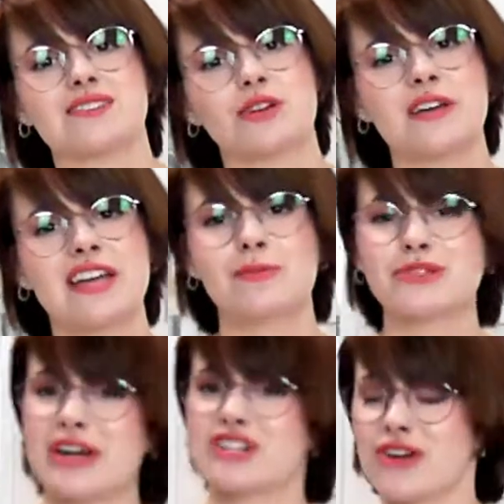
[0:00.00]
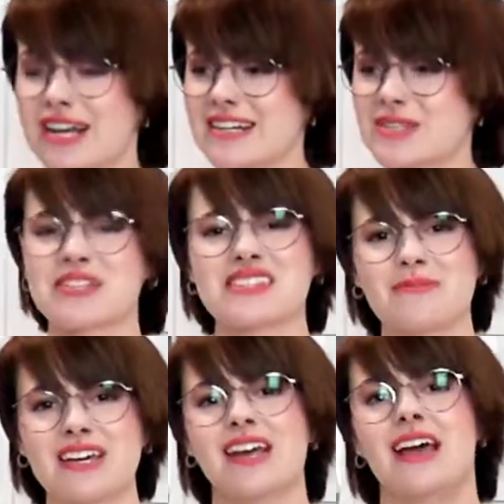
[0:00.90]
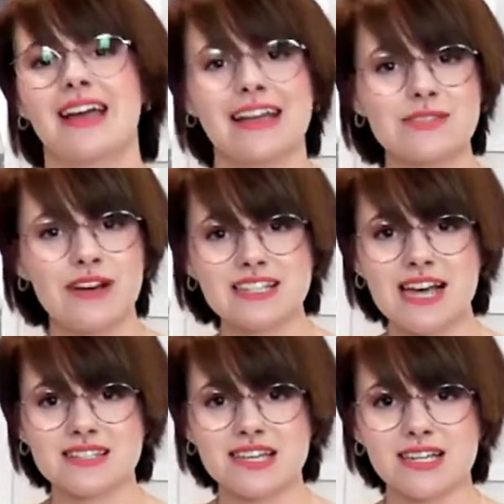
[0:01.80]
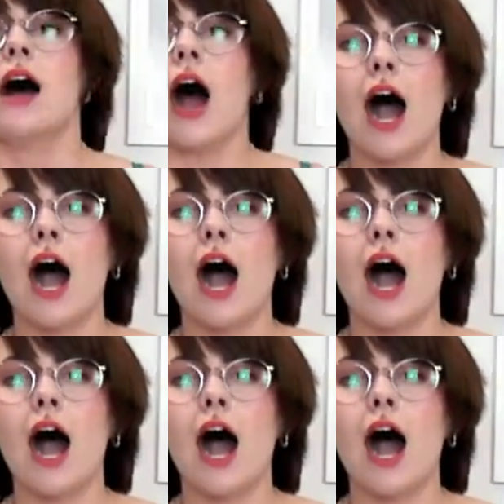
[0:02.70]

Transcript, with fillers: so being able to wear trainers with something is fantastic.